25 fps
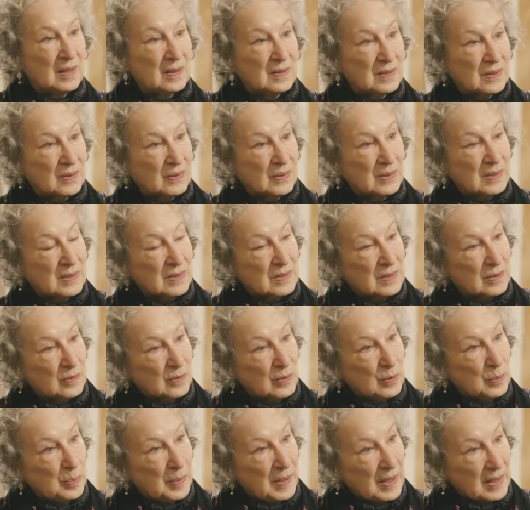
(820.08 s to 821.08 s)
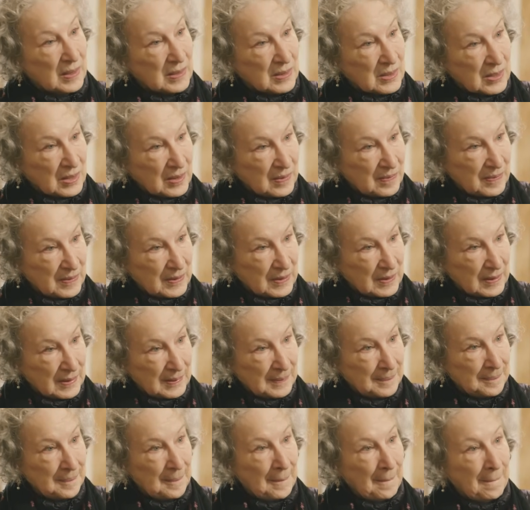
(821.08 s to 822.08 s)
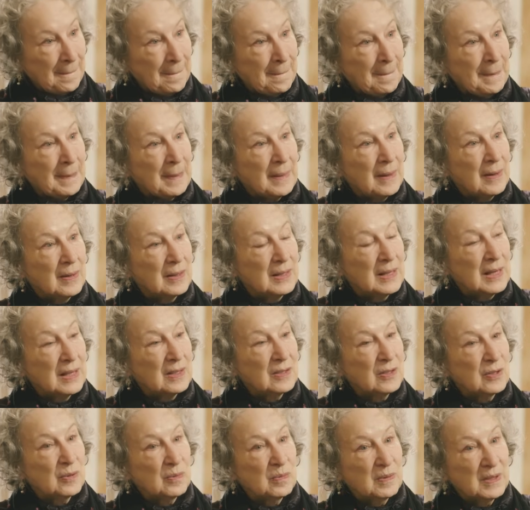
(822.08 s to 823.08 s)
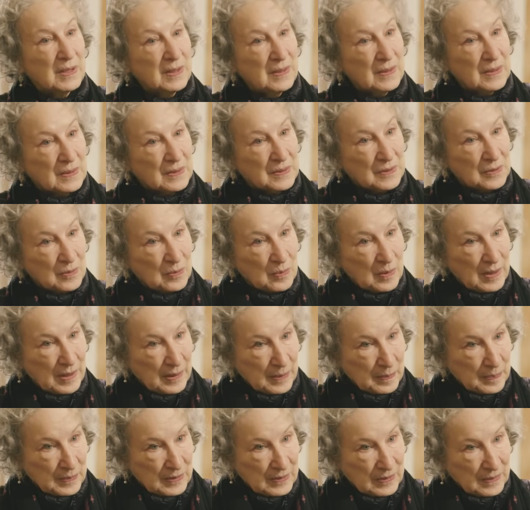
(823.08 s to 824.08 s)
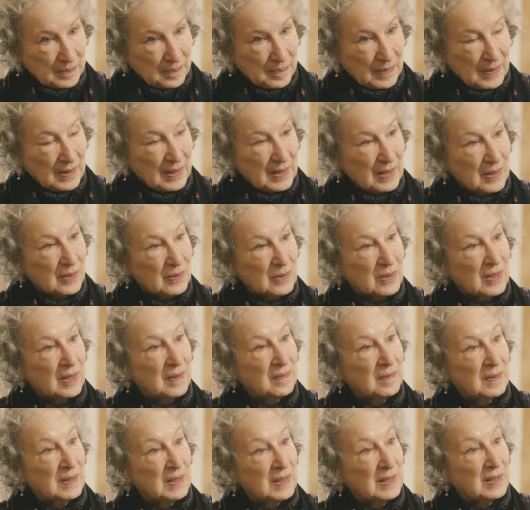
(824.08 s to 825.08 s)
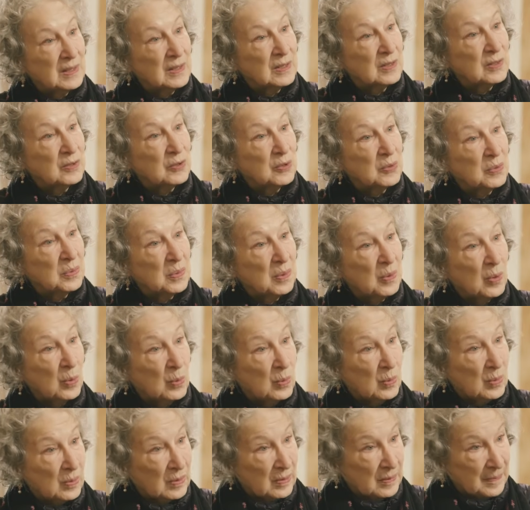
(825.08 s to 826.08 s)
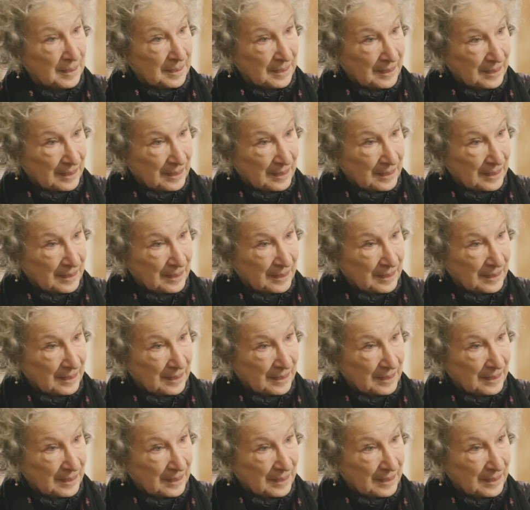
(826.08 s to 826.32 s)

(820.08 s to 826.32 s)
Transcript: So it is a group activity. I get to read the script, but I don't have any control.